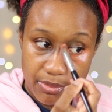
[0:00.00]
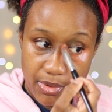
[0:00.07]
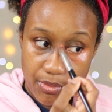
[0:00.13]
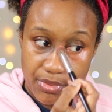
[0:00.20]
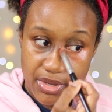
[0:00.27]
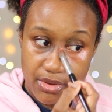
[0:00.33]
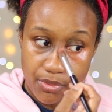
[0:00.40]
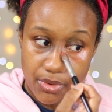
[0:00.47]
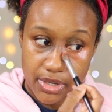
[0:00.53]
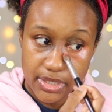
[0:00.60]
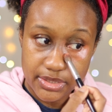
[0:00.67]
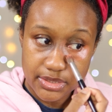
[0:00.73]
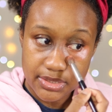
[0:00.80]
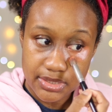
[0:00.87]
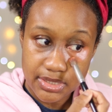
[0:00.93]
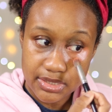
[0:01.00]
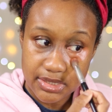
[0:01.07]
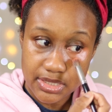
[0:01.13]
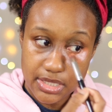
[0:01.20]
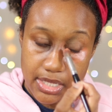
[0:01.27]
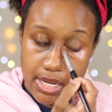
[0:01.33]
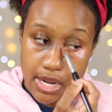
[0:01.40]
But we want to
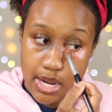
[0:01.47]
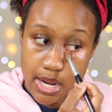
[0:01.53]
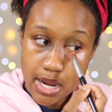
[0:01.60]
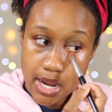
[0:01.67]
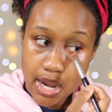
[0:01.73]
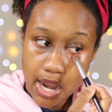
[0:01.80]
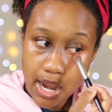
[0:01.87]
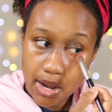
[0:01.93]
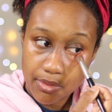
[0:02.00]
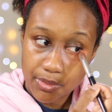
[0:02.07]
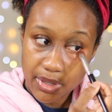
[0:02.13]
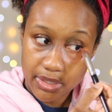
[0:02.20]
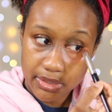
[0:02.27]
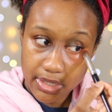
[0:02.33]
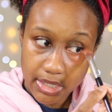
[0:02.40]
see how well